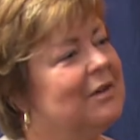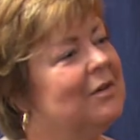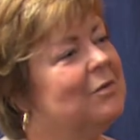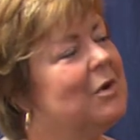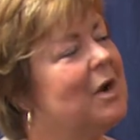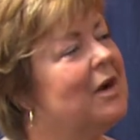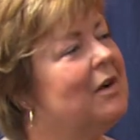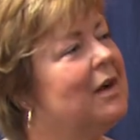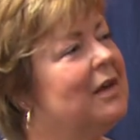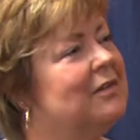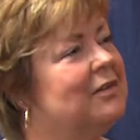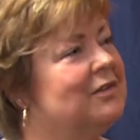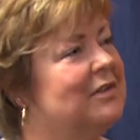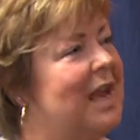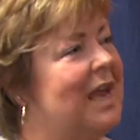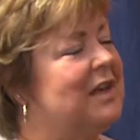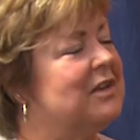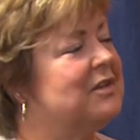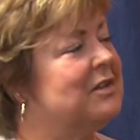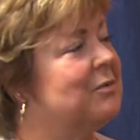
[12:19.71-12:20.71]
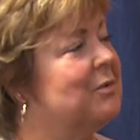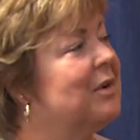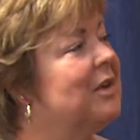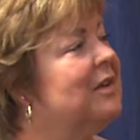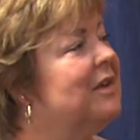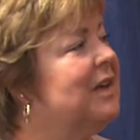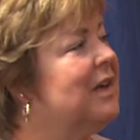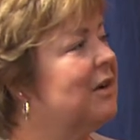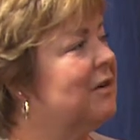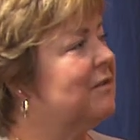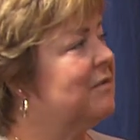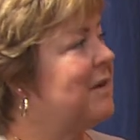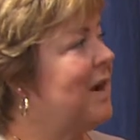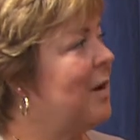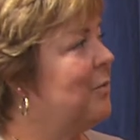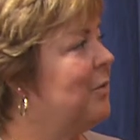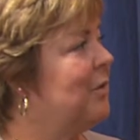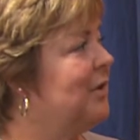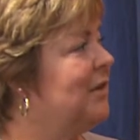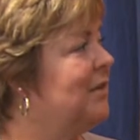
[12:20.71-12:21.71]
Well, a stash really are
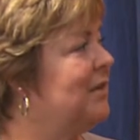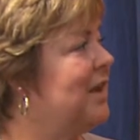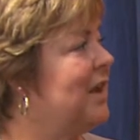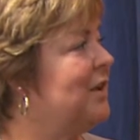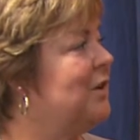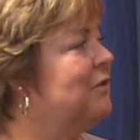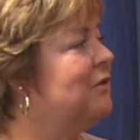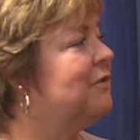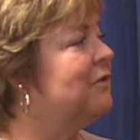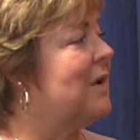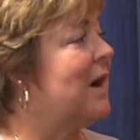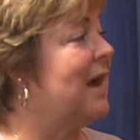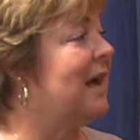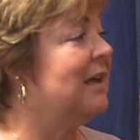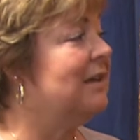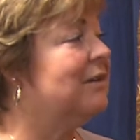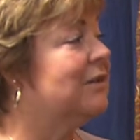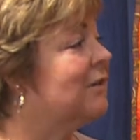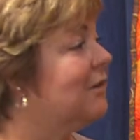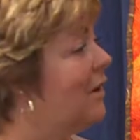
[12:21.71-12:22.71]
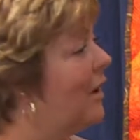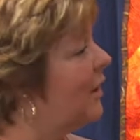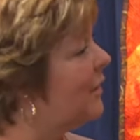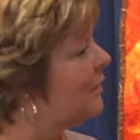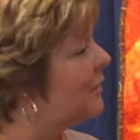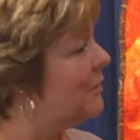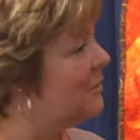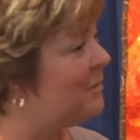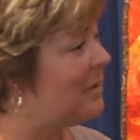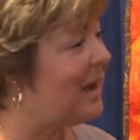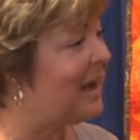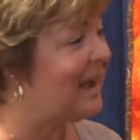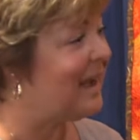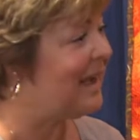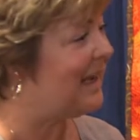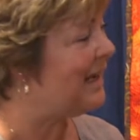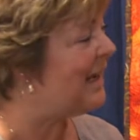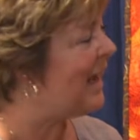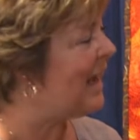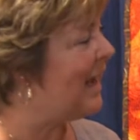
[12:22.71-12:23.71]
fabrics that you find along the
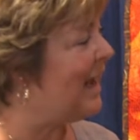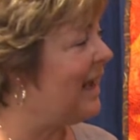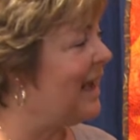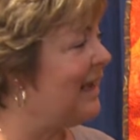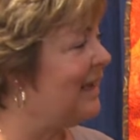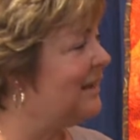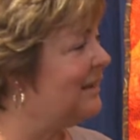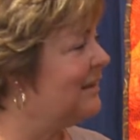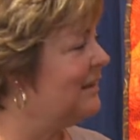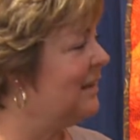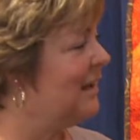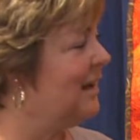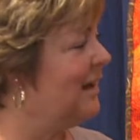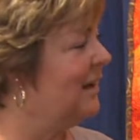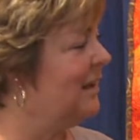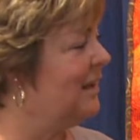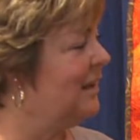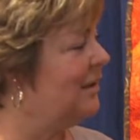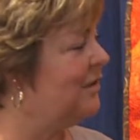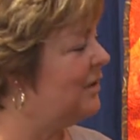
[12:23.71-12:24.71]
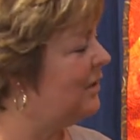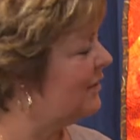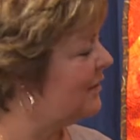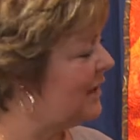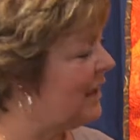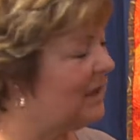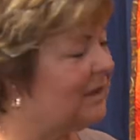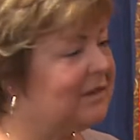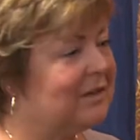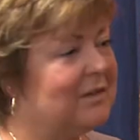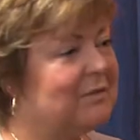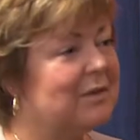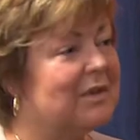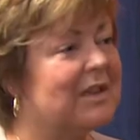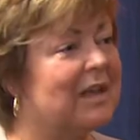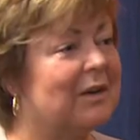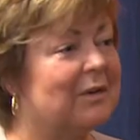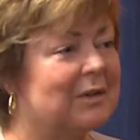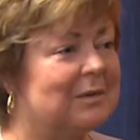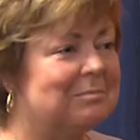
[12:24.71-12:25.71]
way, and you just can't leave without them.